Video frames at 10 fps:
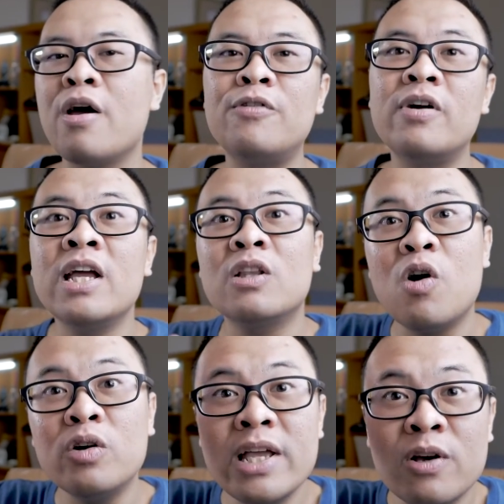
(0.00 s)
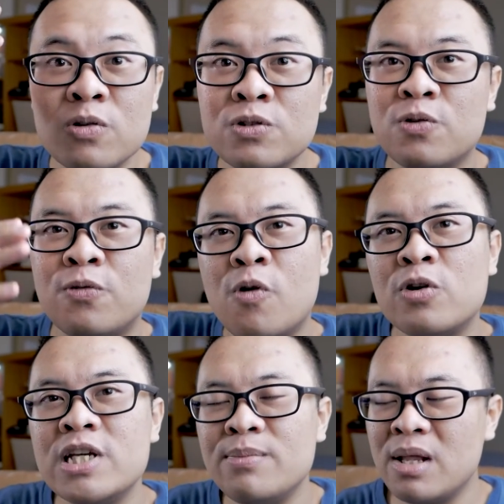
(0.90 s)
However, it only goes to
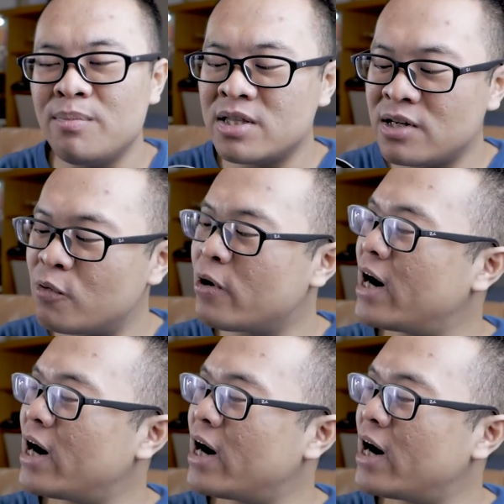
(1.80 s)
14mm,